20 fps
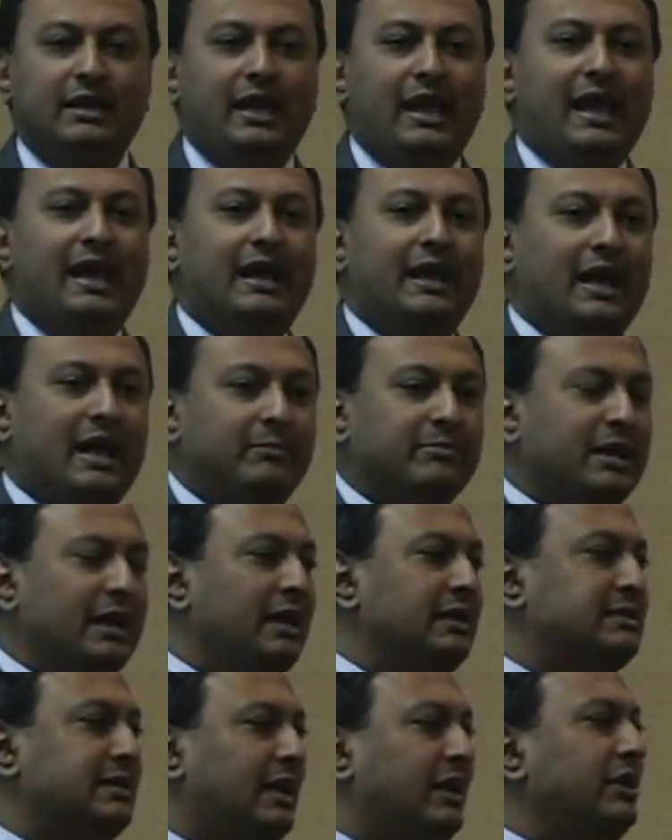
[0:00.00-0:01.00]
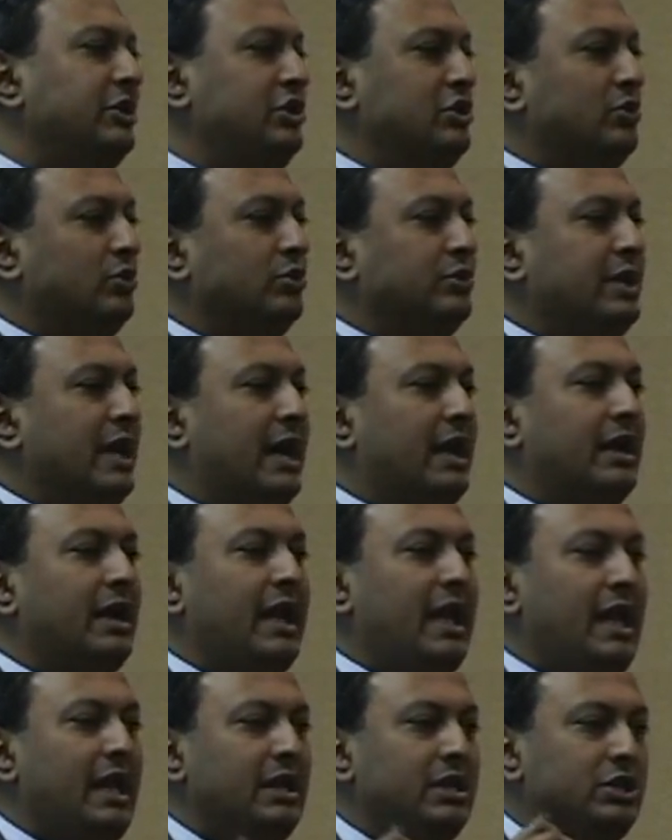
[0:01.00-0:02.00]
And I'm going to tell you
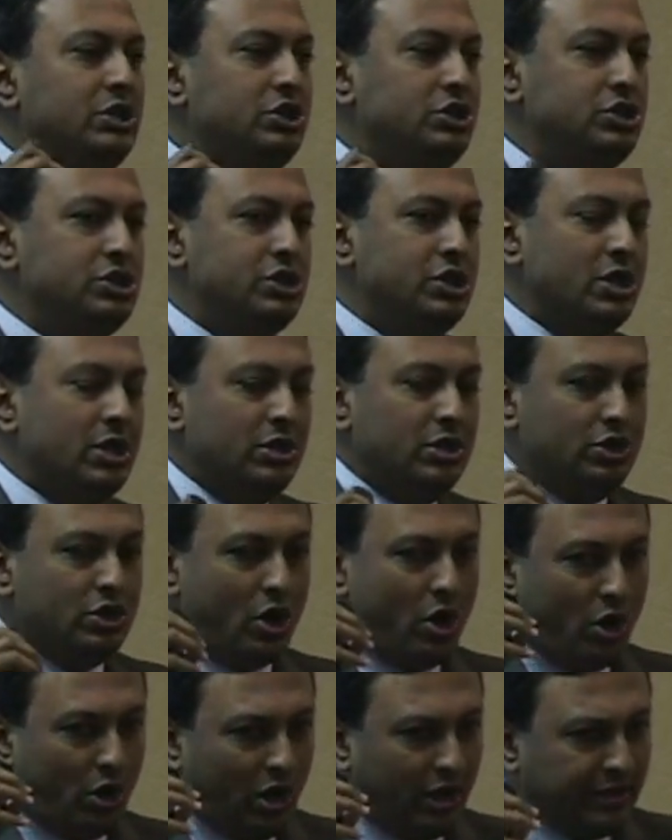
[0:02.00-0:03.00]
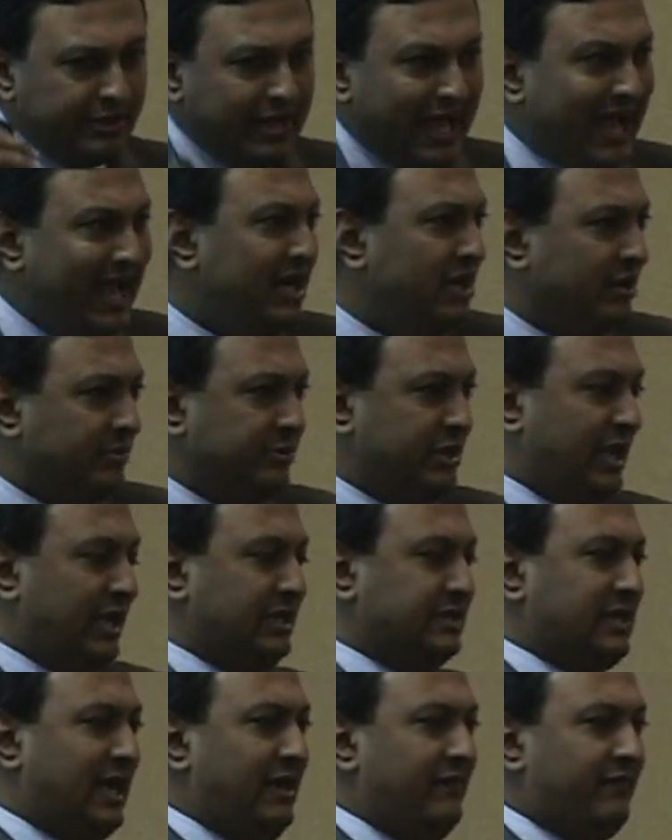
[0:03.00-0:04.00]
that all 9 of the
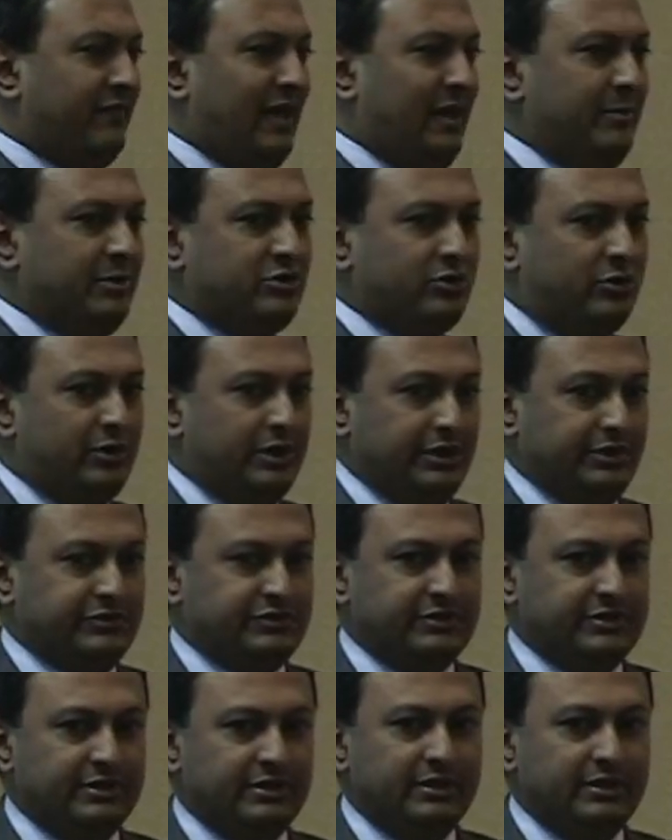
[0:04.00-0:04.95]
anti-inflammatories